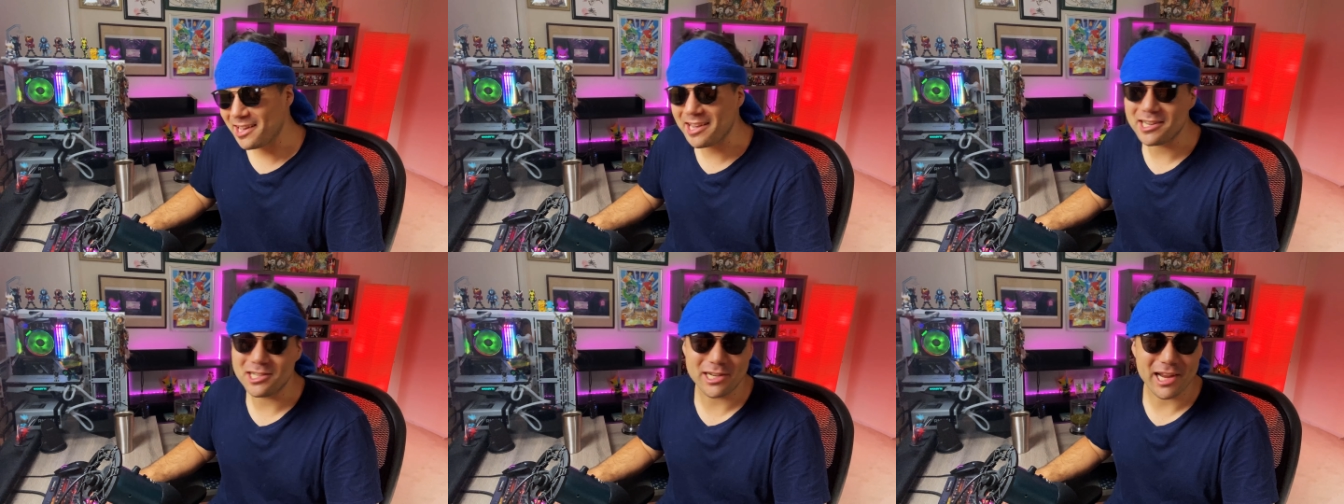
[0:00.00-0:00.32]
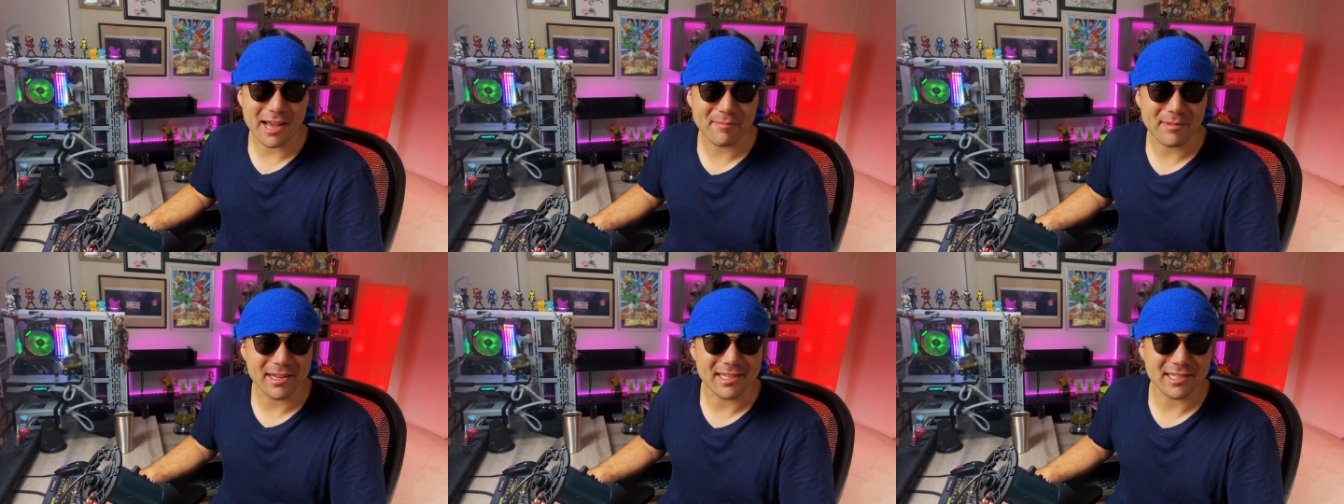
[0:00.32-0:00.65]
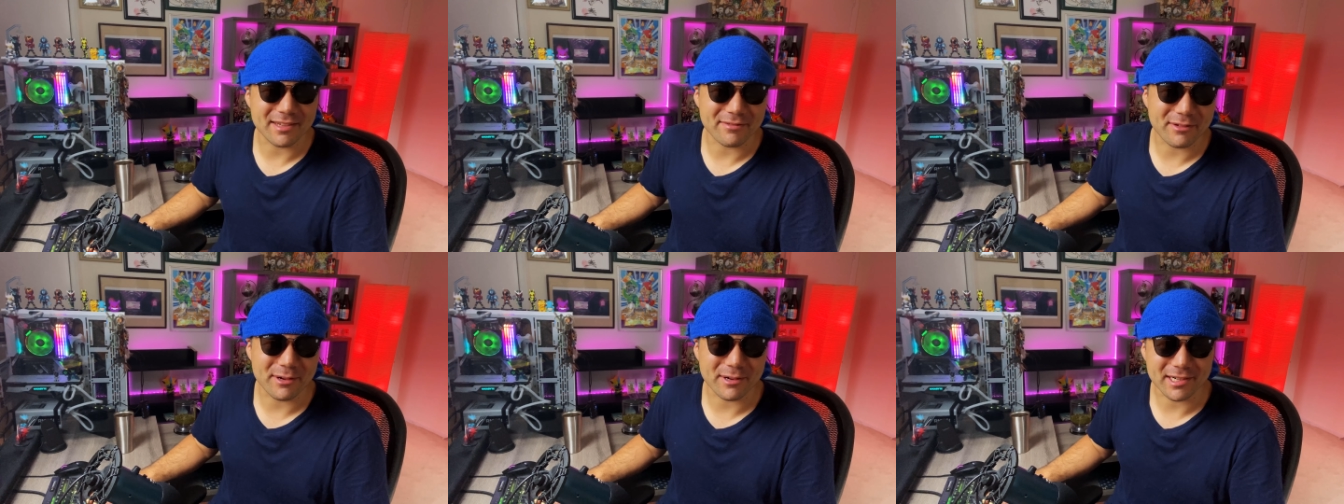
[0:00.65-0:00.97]
In Japanese,
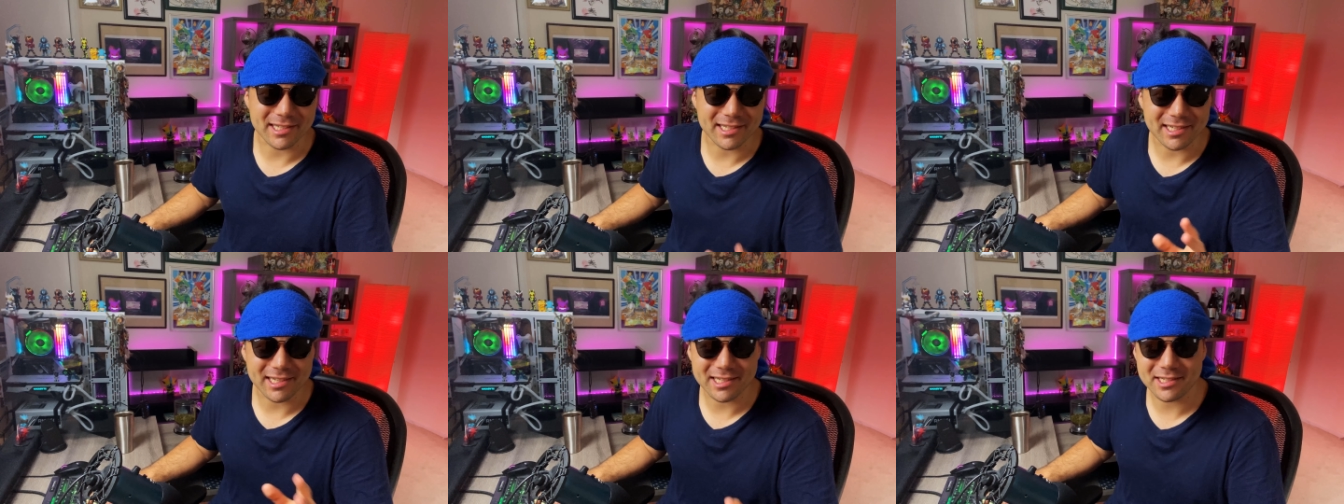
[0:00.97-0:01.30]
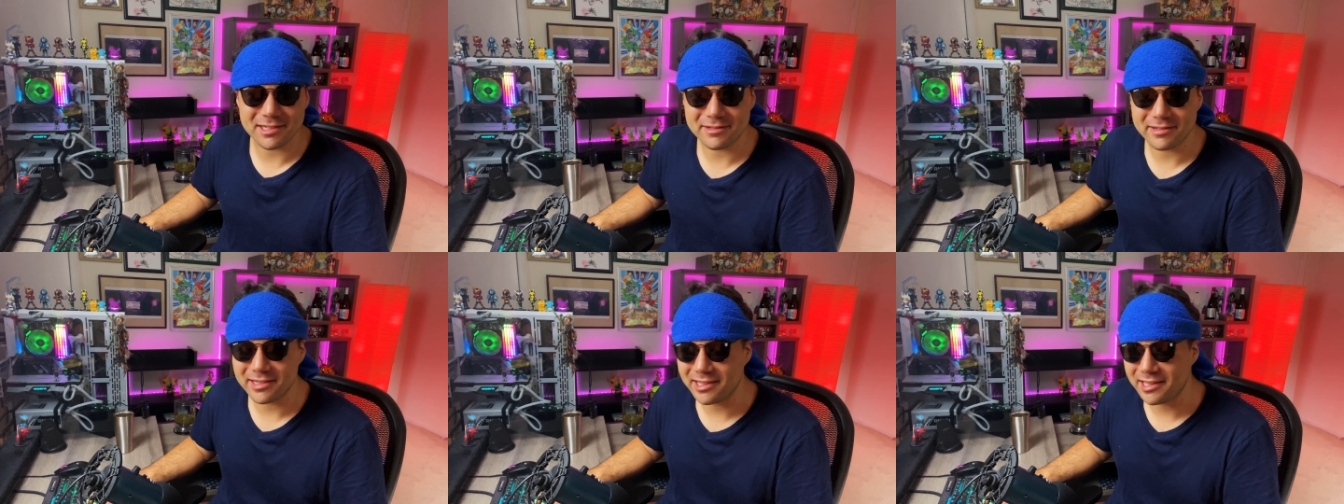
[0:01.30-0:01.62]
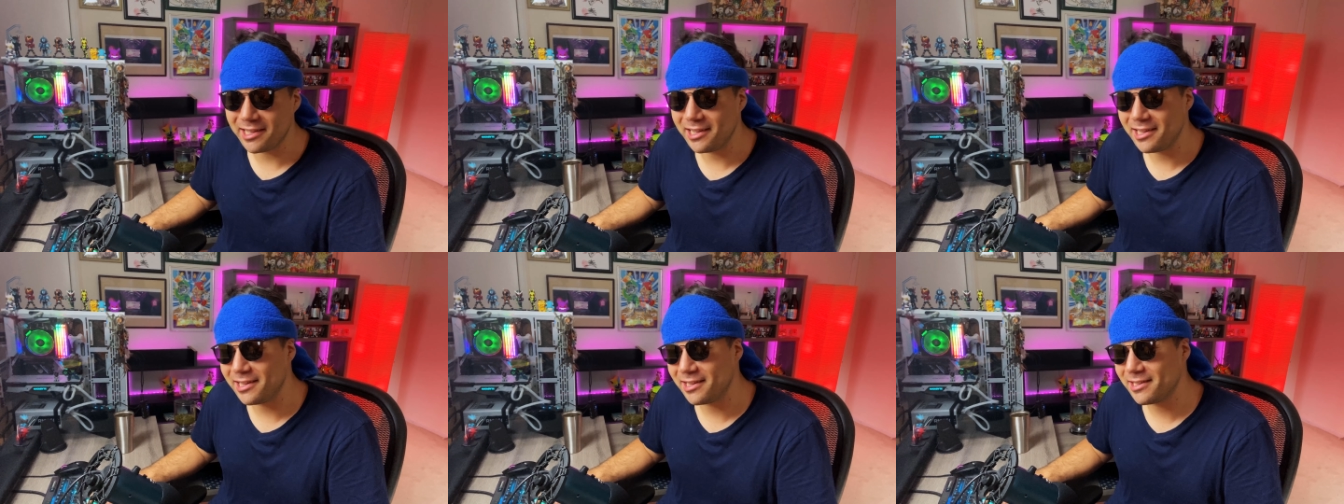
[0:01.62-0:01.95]
of course, it doesn't
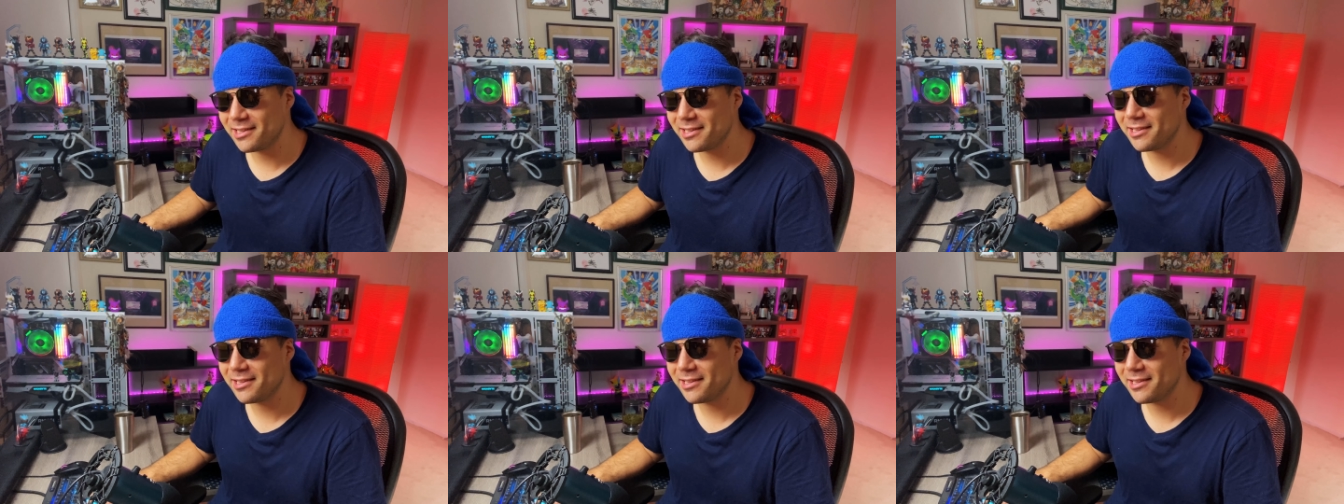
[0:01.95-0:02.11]
really...